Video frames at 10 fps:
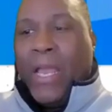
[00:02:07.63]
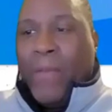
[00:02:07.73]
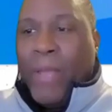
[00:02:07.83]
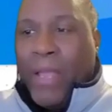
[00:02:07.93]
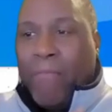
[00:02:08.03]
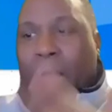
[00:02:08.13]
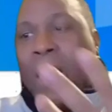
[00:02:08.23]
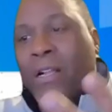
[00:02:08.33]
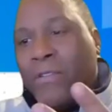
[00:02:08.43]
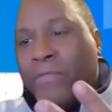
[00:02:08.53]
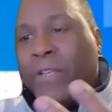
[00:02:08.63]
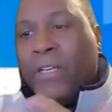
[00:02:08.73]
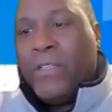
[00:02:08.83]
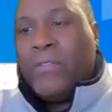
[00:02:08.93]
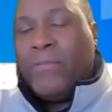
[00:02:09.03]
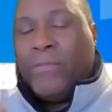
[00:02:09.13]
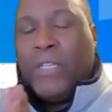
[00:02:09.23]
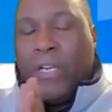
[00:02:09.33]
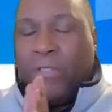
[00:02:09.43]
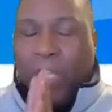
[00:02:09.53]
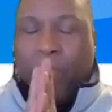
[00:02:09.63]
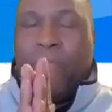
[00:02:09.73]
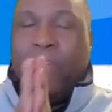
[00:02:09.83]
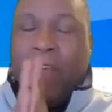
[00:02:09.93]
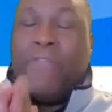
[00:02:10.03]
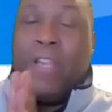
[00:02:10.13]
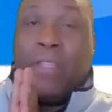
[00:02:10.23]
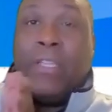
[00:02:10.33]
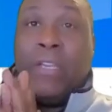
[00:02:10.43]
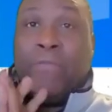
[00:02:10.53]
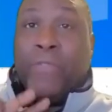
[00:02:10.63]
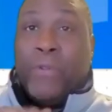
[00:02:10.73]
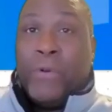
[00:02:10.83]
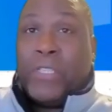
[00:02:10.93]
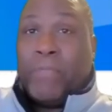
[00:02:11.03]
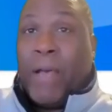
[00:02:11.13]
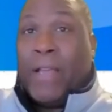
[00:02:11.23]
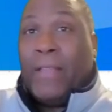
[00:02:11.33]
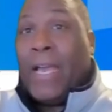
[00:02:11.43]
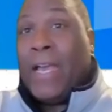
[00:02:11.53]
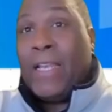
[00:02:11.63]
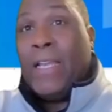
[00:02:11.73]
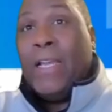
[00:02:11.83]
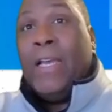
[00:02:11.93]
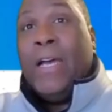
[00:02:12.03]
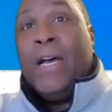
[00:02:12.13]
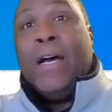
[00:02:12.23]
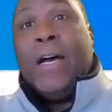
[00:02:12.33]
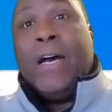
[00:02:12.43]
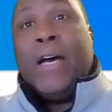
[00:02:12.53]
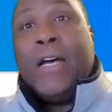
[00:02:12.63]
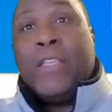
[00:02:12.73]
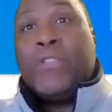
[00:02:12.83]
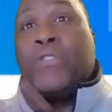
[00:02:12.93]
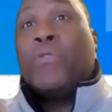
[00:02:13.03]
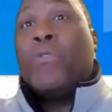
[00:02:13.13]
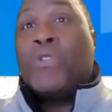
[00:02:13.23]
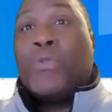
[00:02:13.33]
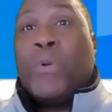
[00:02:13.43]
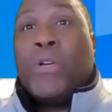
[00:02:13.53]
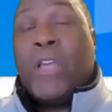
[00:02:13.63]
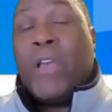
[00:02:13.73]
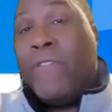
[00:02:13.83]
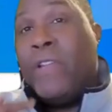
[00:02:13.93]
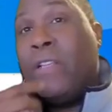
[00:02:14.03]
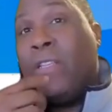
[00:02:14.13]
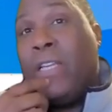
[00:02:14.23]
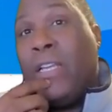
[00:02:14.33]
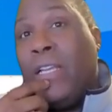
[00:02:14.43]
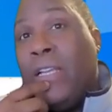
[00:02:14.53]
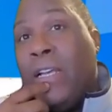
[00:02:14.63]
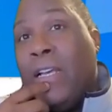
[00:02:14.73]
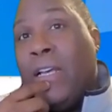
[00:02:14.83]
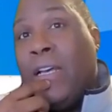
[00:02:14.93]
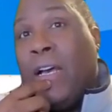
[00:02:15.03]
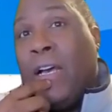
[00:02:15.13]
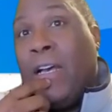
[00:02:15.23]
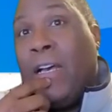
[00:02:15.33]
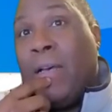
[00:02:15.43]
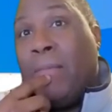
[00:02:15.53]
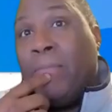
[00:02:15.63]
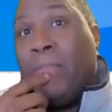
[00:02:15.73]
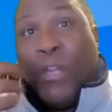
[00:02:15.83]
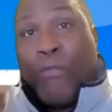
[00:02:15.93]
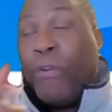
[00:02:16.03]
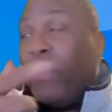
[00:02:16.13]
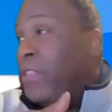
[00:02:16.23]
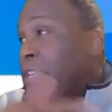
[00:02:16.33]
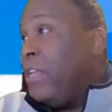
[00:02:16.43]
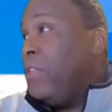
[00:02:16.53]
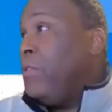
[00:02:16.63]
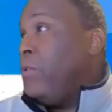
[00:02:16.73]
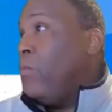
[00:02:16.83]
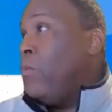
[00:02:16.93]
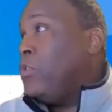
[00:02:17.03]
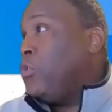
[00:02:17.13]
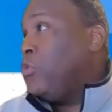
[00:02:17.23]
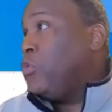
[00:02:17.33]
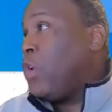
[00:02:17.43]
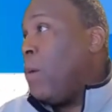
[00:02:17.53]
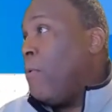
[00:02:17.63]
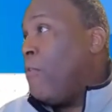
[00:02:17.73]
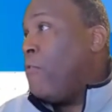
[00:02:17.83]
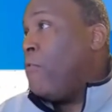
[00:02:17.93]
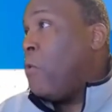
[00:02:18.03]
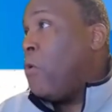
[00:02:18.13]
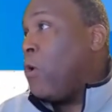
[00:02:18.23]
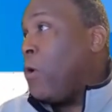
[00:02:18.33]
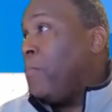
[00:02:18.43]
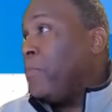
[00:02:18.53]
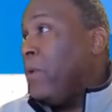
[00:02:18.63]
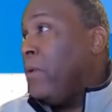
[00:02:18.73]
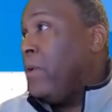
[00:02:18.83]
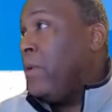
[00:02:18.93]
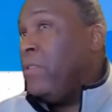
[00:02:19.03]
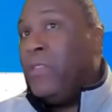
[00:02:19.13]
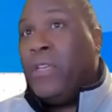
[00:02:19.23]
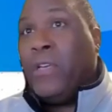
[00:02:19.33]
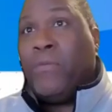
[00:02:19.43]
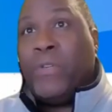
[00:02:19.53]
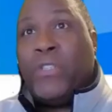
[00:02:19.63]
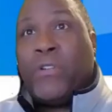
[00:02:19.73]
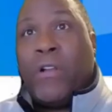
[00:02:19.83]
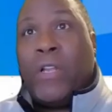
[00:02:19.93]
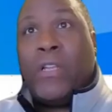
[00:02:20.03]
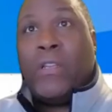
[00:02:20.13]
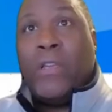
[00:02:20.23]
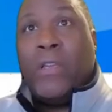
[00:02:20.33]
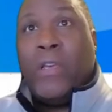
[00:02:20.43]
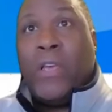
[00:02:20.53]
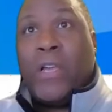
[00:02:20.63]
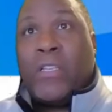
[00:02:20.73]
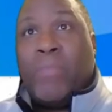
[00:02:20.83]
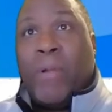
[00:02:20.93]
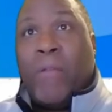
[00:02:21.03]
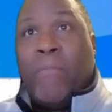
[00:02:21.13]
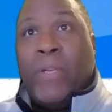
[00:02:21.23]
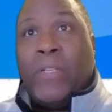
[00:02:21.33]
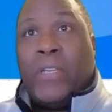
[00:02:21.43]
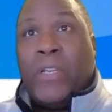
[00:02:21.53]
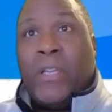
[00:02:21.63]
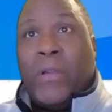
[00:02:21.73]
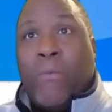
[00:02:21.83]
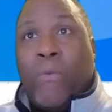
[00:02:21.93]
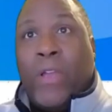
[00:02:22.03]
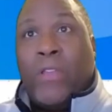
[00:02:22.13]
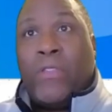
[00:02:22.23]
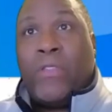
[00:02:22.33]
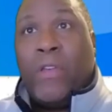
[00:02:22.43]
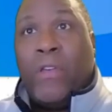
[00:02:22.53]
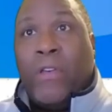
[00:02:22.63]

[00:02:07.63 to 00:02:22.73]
anime manga feel. Definitely influenced by that. The swords were definitely different than the ones you saw before, and then we started experimenting with